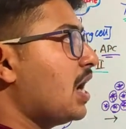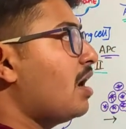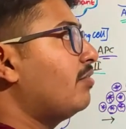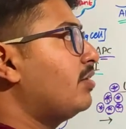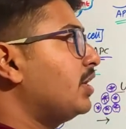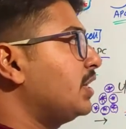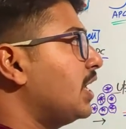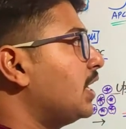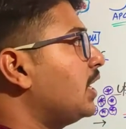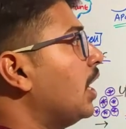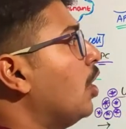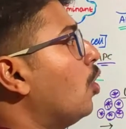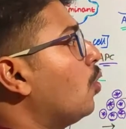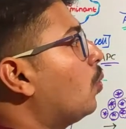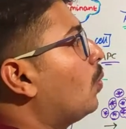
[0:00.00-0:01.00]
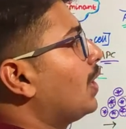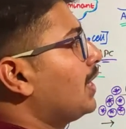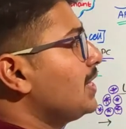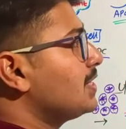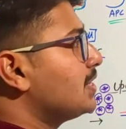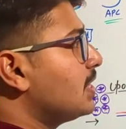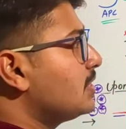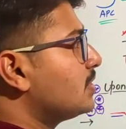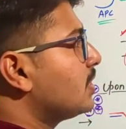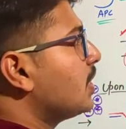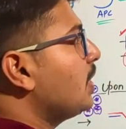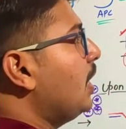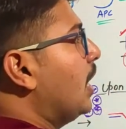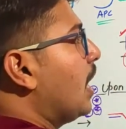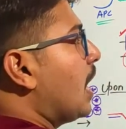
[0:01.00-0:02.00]
After that, what is that
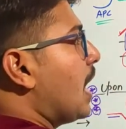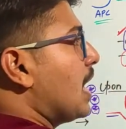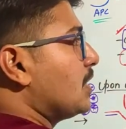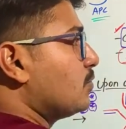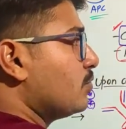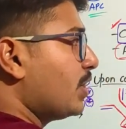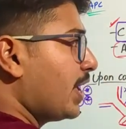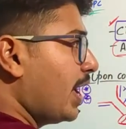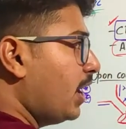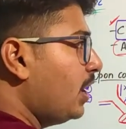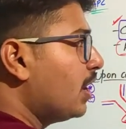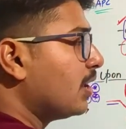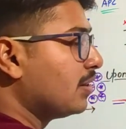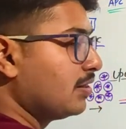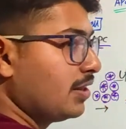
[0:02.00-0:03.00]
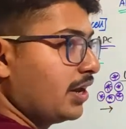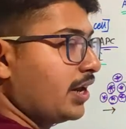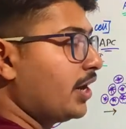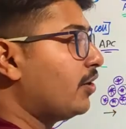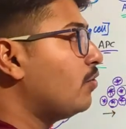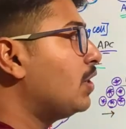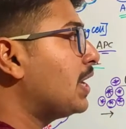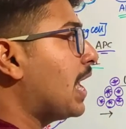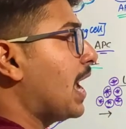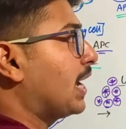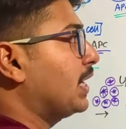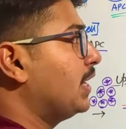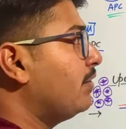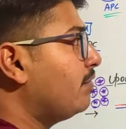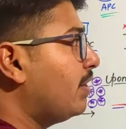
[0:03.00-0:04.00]
cell? As we read that it will
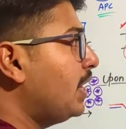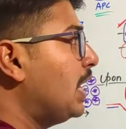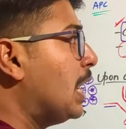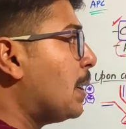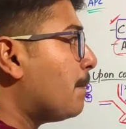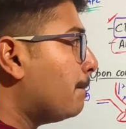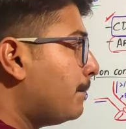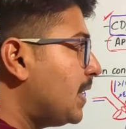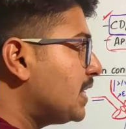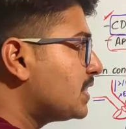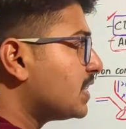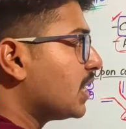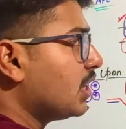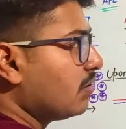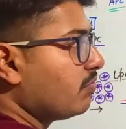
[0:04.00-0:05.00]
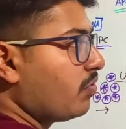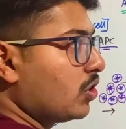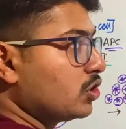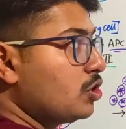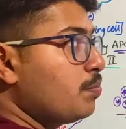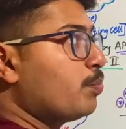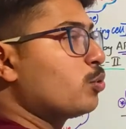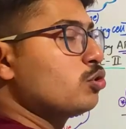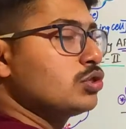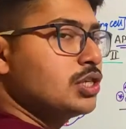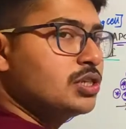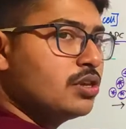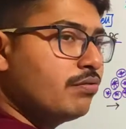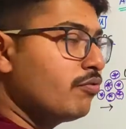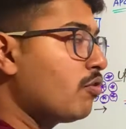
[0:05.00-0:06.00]
activate B cell for the
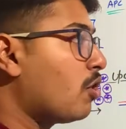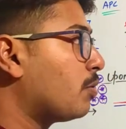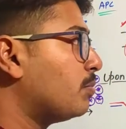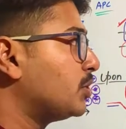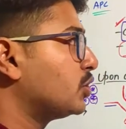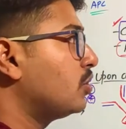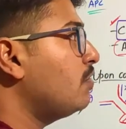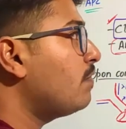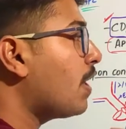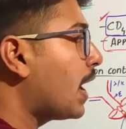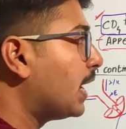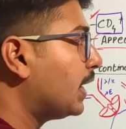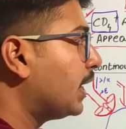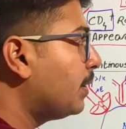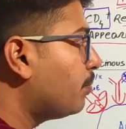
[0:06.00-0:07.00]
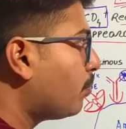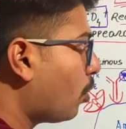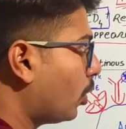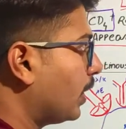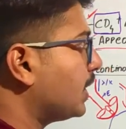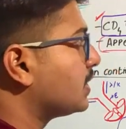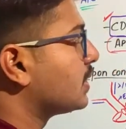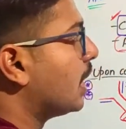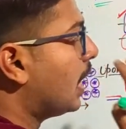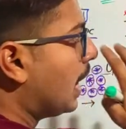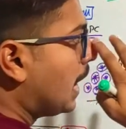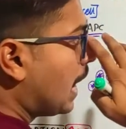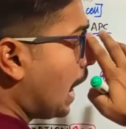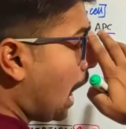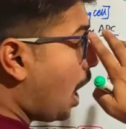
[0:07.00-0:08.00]
process of formation of antibodies.
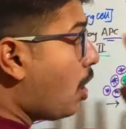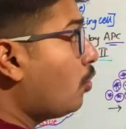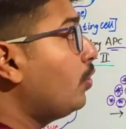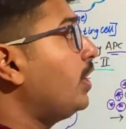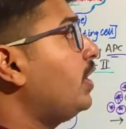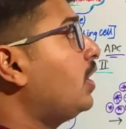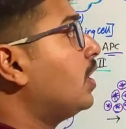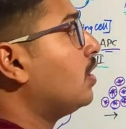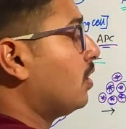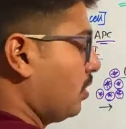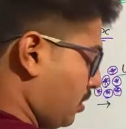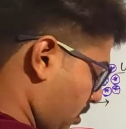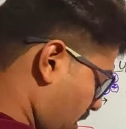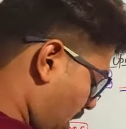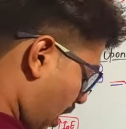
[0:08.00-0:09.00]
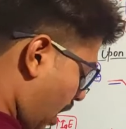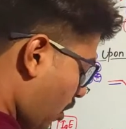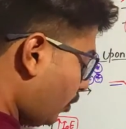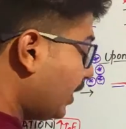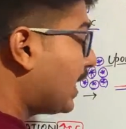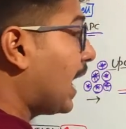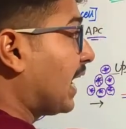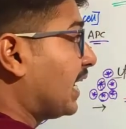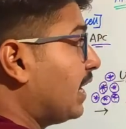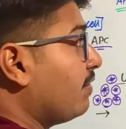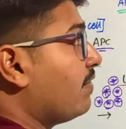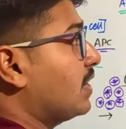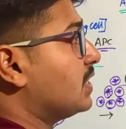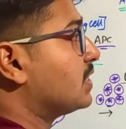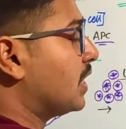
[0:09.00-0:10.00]
How it
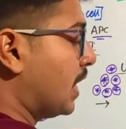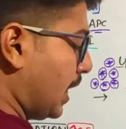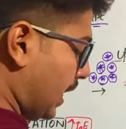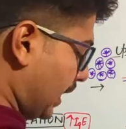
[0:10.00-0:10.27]
activates?